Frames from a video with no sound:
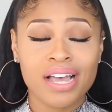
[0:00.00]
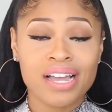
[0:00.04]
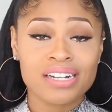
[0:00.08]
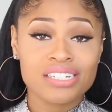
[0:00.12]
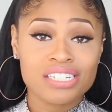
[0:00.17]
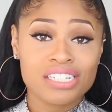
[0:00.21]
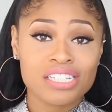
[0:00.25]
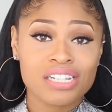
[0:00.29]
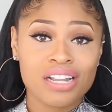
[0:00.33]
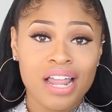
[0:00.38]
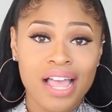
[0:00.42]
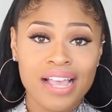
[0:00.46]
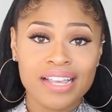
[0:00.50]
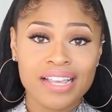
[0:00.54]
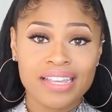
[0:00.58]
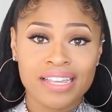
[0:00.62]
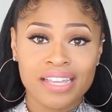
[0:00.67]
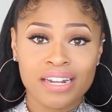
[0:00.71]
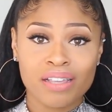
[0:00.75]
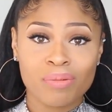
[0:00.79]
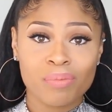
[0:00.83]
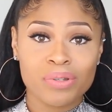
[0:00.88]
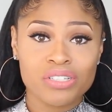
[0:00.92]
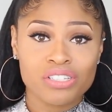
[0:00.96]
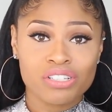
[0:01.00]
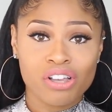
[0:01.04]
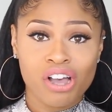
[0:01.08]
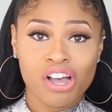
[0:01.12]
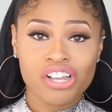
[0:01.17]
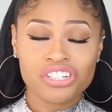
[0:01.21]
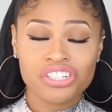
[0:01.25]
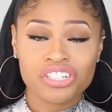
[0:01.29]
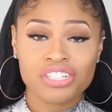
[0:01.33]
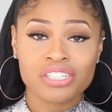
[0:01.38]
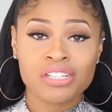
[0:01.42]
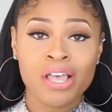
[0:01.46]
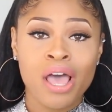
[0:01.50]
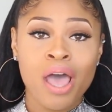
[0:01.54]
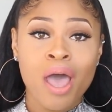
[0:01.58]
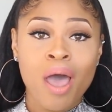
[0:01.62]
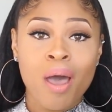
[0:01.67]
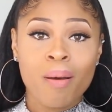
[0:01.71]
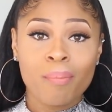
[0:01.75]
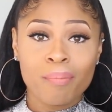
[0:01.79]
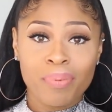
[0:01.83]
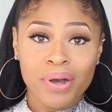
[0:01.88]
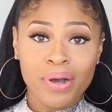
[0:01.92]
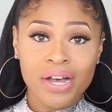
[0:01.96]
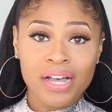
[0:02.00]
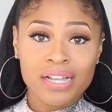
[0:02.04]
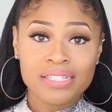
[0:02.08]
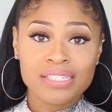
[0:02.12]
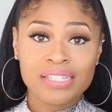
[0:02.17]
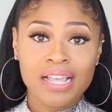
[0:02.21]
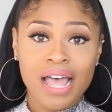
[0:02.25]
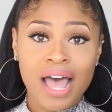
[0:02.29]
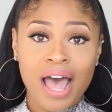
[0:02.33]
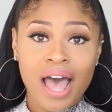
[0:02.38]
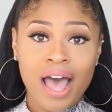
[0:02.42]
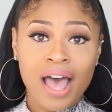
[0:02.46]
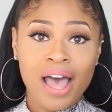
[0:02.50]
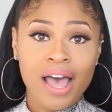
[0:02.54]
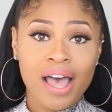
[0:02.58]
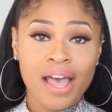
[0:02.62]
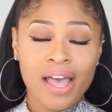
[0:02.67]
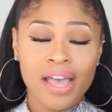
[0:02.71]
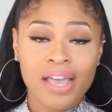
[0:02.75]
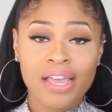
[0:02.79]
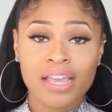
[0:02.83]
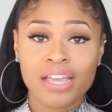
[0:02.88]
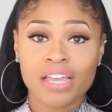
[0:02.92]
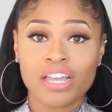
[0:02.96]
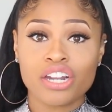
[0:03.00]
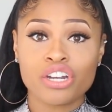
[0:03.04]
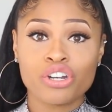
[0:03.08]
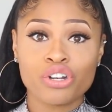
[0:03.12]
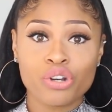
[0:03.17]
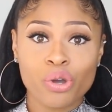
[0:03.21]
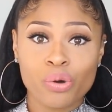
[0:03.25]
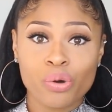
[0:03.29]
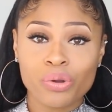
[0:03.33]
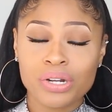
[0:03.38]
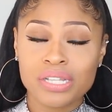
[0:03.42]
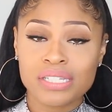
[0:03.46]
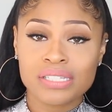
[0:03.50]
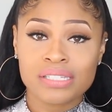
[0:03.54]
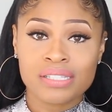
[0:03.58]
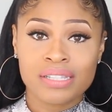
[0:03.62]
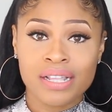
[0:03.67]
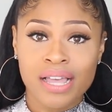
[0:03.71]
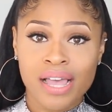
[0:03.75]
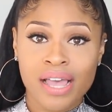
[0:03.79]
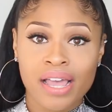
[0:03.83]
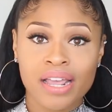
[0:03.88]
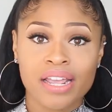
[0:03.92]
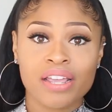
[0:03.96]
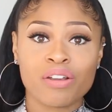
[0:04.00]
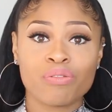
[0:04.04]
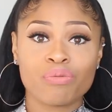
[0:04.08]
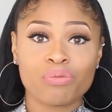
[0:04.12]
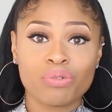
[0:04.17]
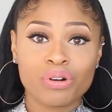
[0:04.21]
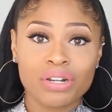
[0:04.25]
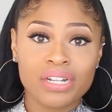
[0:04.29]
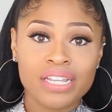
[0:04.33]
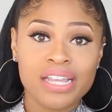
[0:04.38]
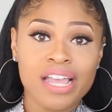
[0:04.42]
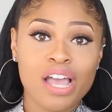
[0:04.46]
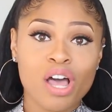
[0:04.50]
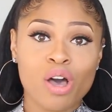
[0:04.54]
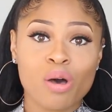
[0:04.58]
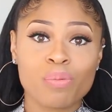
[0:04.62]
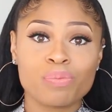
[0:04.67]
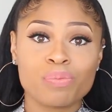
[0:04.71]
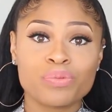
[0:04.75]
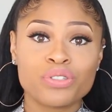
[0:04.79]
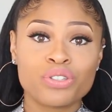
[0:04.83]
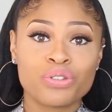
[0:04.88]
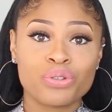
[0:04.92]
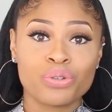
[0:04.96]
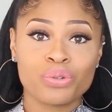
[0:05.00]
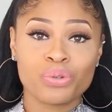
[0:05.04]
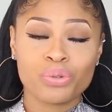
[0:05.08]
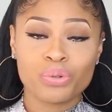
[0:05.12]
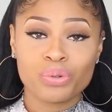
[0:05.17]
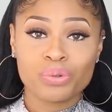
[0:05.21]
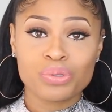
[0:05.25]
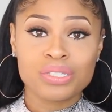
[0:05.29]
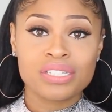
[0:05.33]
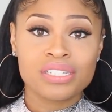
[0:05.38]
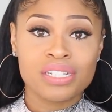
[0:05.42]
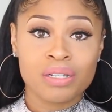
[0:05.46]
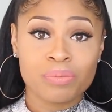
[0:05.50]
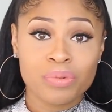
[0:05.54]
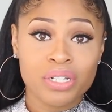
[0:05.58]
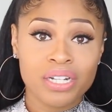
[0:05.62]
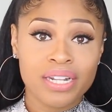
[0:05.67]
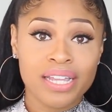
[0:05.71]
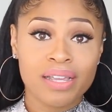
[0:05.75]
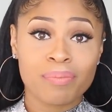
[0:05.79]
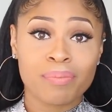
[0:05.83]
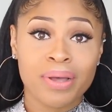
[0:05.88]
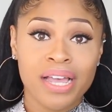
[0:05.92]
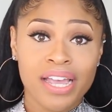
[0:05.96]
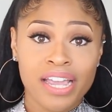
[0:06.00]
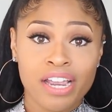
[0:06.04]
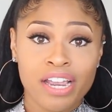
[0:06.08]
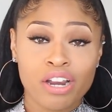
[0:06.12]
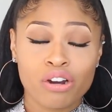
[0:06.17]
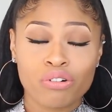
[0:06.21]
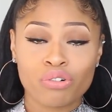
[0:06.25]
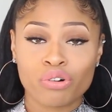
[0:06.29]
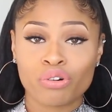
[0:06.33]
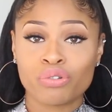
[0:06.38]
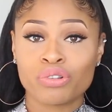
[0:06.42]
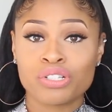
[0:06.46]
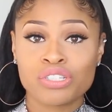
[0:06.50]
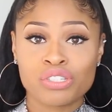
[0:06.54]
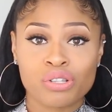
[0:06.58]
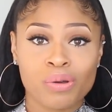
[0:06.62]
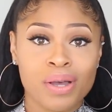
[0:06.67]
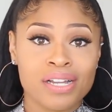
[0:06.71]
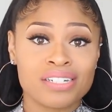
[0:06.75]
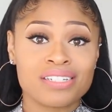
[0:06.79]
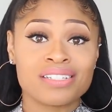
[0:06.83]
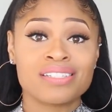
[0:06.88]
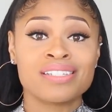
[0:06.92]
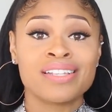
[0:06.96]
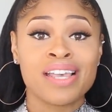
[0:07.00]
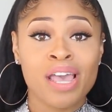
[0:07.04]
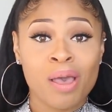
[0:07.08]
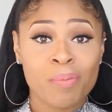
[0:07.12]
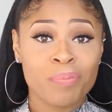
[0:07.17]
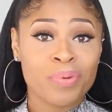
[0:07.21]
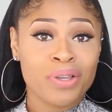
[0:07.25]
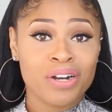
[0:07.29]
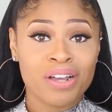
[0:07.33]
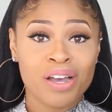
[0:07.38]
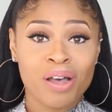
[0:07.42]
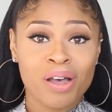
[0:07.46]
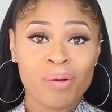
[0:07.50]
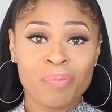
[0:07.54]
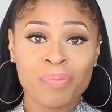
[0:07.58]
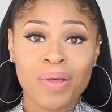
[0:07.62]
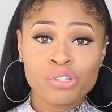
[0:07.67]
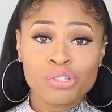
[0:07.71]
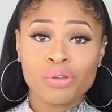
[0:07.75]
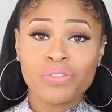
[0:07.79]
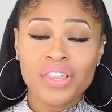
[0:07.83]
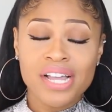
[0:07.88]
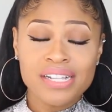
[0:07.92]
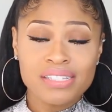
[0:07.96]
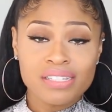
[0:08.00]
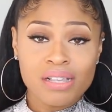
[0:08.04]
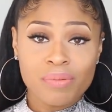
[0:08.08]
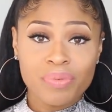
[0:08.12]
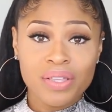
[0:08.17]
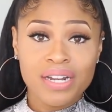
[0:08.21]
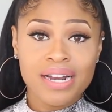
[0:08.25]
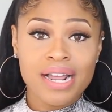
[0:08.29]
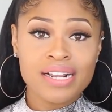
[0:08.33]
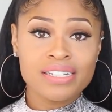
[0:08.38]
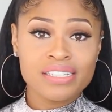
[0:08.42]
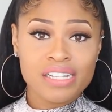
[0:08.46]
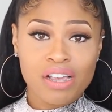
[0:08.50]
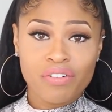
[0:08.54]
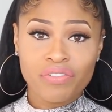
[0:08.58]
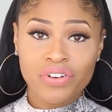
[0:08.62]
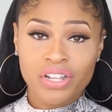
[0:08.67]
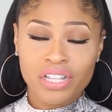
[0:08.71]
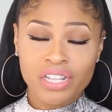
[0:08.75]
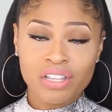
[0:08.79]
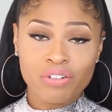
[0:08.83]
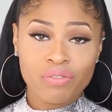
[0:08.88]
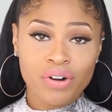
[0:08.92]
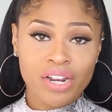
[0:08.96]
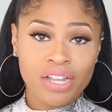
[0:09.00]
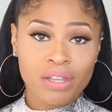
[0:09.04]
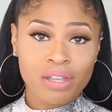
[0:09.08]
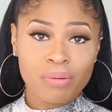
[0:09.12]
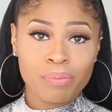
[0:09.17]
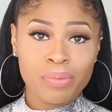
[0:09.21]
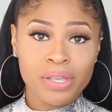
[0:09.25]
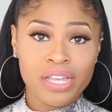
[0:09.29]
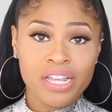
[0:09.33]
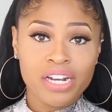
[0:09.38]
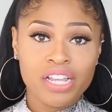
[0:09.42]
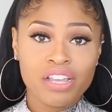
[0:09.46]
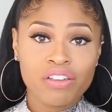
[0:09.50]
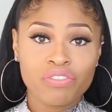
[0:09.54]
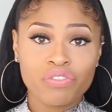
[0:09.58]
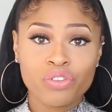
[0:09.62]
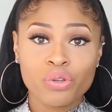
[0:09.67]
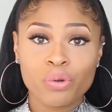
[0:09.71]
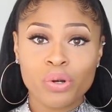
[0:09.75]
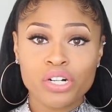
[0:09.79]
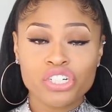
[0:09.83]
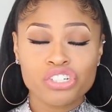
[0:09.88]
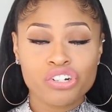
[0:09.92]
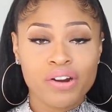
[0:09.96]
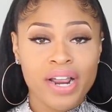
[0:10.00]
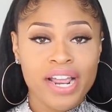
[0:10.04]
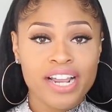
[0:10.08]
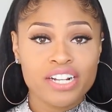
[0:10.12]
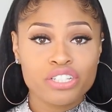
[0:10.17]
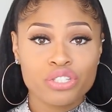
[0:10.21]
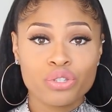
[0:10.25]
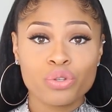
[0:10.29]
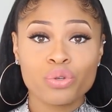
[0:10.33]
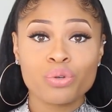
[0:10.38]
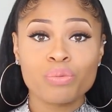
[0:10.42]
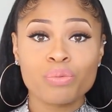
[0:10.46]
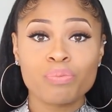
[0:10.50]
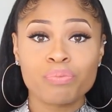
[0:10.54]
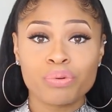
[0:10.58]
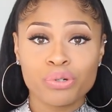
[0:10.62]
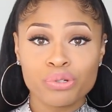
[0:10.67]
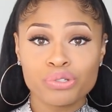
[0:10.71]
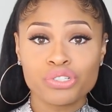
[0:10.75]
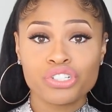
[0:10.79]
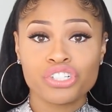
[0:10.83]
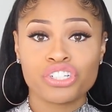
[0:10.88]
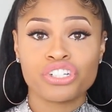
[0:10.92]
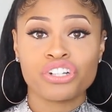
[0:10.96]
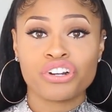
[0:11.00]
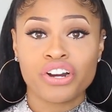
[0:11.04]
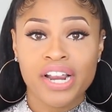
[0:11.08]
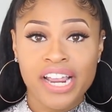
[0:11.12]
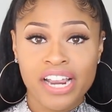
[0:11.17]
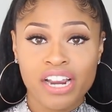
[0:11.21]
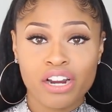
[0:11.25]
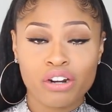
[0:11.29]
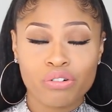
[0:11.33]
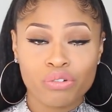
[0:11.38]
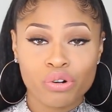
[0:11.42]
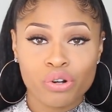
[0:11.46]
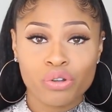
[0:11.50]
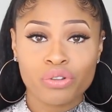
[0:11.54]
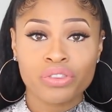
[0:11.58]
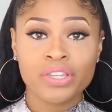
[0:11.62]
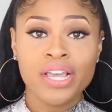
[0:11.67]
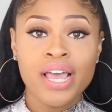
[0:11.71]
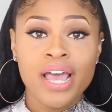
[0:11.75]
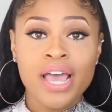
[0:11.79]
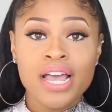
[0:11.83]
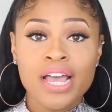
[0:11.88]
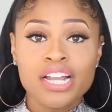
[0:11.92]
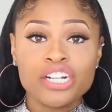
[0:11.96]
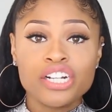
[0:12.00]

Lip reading: I just like getting massages, but I noticed that it really helped to stimulate my hair growth, so I just kept it up. So that's something I definitely recommend if you are trying to boost your hair growth.